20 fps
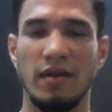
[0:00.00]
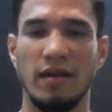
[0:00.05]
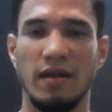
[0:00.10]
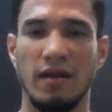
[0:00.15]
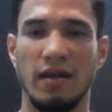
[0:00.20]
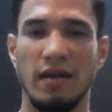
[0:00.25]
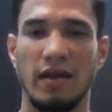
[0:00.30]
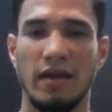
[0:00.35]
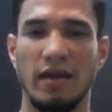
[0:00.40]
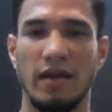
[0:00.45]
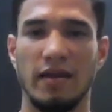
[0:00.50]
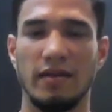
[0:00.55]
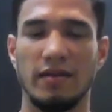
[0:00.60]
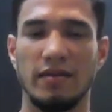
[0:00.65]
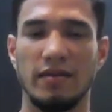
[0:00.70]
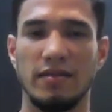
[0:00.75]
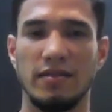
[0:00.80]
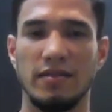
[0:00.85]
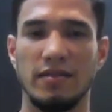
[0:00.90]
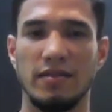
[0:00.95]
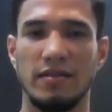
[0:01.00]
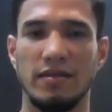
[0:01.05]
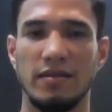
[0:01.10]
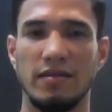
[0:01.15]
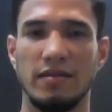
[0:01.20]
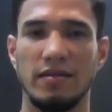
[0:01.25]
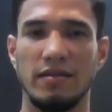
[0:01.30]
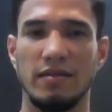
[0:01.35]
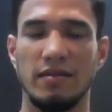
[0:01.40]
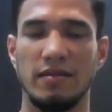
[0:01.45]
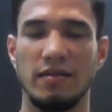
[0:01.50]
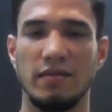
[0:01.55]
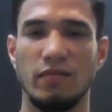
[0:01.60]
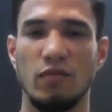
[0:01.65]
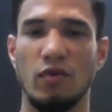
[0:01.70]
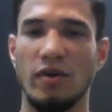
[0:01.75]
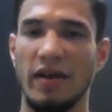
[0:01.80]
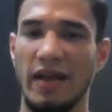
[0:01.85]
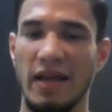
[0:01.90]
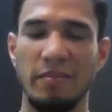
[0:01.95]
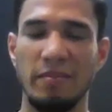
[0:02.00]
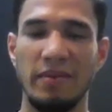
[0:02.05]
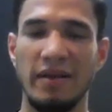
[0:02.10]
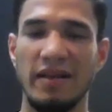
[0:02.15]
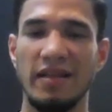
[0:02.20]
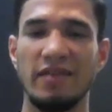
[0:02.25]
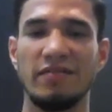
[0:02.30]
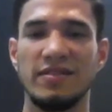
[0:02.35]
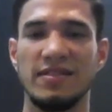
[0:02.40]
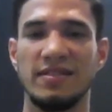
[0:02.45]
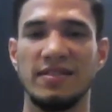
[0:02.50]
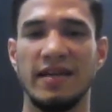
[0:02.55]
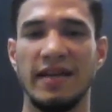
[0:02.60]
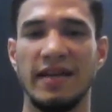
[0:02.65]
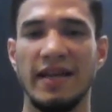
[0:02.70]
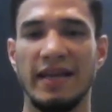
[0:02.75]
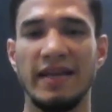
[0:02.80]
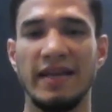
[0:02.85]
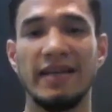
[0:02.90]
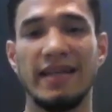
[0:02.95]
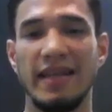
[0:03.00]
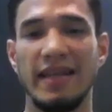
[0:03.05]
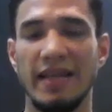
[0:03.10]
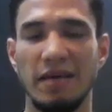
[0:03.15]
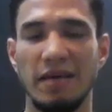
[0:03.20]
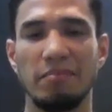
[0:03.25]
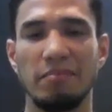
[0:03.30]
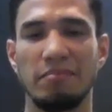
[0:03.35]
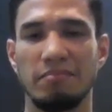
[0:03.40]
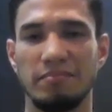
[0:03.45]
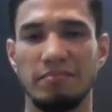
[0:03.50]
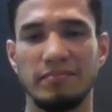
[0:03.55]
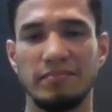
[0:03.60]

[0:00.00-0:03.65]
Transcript: And what I believe is that I can take him.